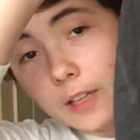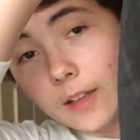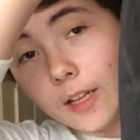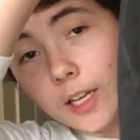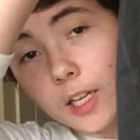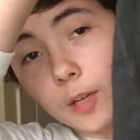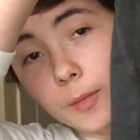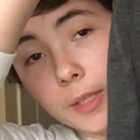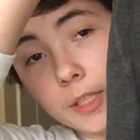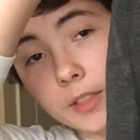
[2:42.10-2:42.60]
I
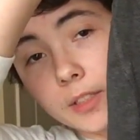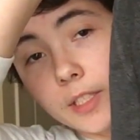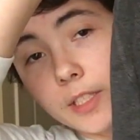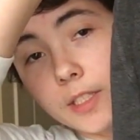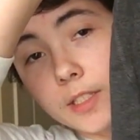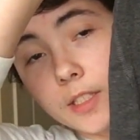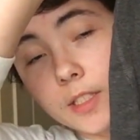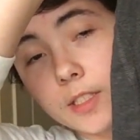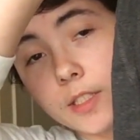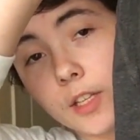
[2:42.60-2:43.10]
like about
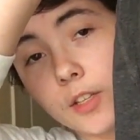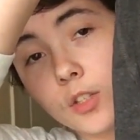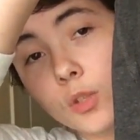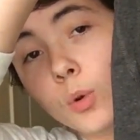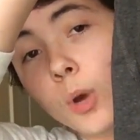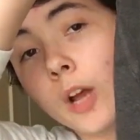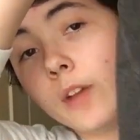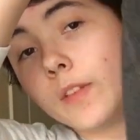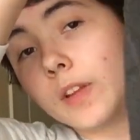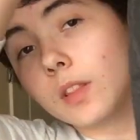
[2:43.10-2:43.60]
these is they
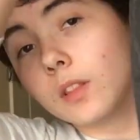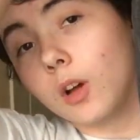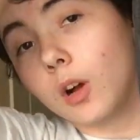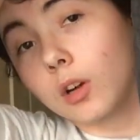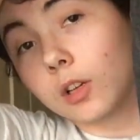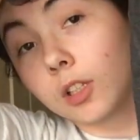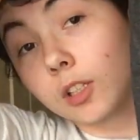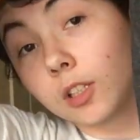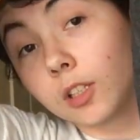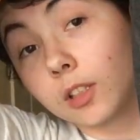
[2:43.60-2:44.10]
do have a
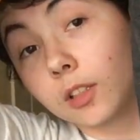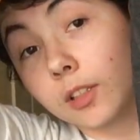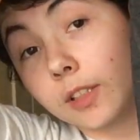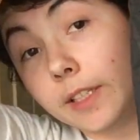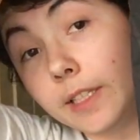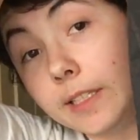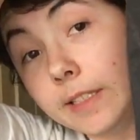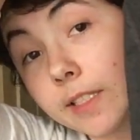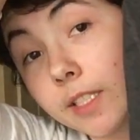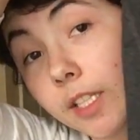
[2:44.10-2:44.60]
longer
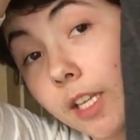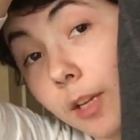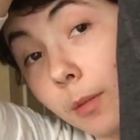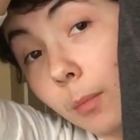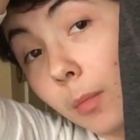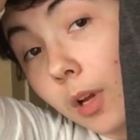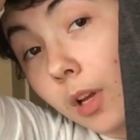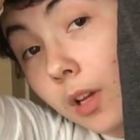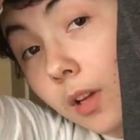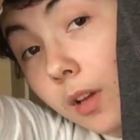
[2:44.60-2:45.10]

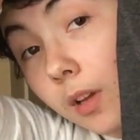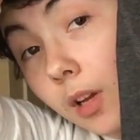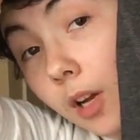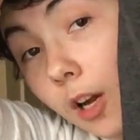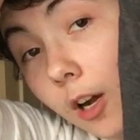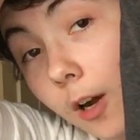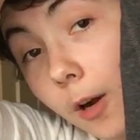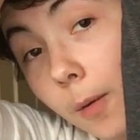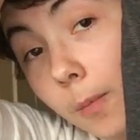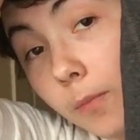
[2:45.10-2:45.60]
inseam.
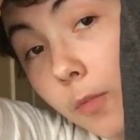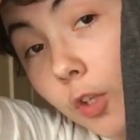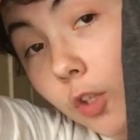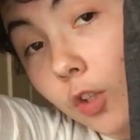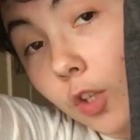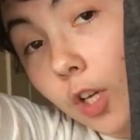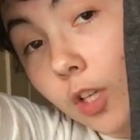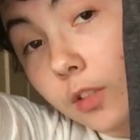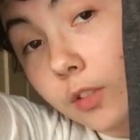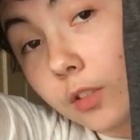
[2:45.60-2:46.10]
Um,
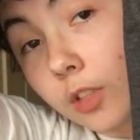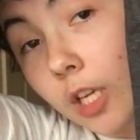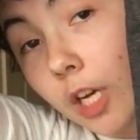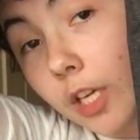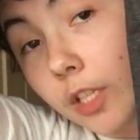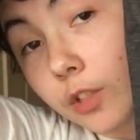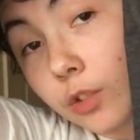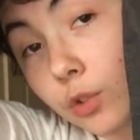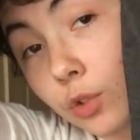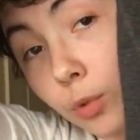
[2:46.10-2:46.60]
they're not
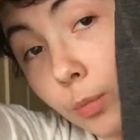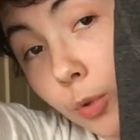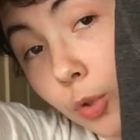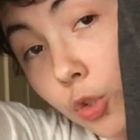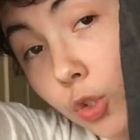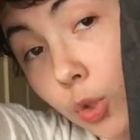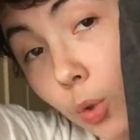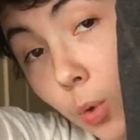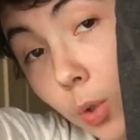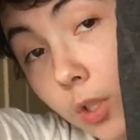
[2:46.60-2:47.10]
cut super
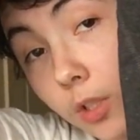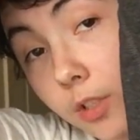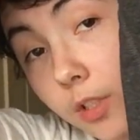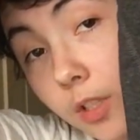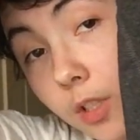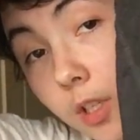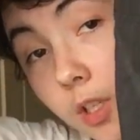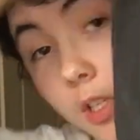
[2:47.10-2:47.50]
short.